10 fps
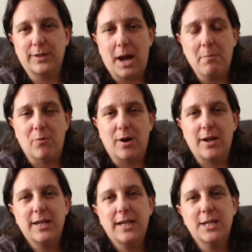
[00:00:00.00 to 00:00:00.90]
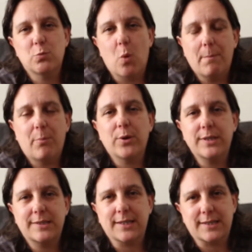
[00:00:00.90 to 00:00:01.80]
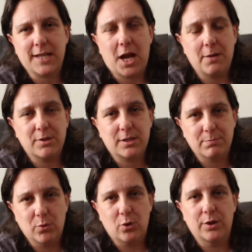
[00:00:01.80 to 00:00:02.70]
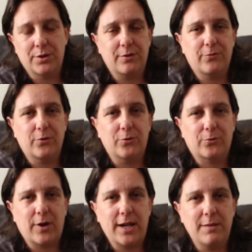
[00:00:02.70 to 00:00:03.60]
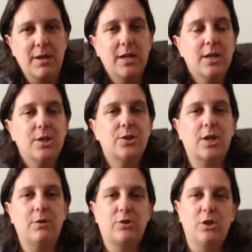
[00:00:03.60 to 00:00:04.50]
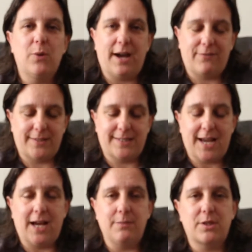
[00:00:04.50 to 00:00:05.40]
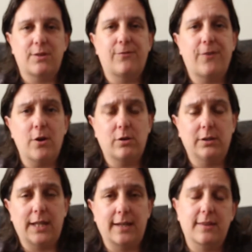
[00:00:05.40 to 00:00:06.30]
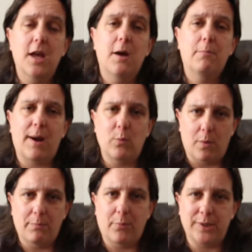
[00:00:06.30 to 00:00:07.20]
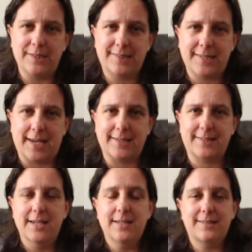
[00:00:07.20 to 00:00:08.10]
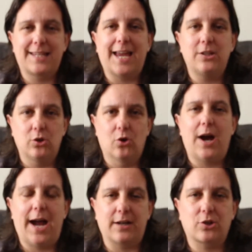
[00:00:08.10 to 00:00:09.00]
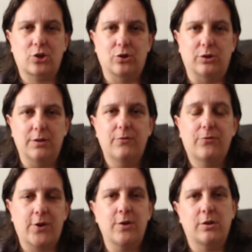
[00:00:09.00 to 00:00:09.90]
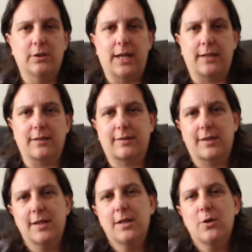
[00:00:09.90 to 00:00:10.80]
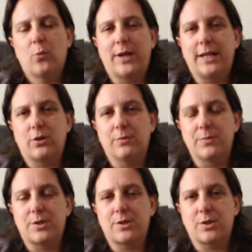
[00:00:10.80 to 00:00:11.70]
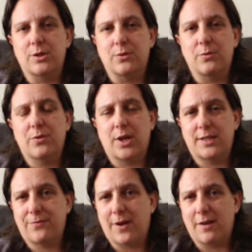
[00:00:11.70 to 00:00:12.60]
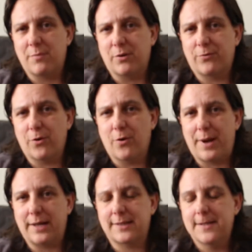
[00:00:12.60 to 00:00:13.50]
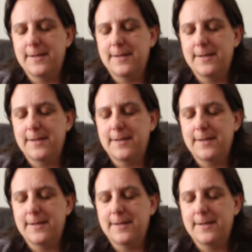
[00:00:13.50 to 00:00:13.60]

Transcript: camera is 1.6 times smaller than a full frame, so you have to times the focal length by 1.6 to get your actual focal length when it comes to 35mm format.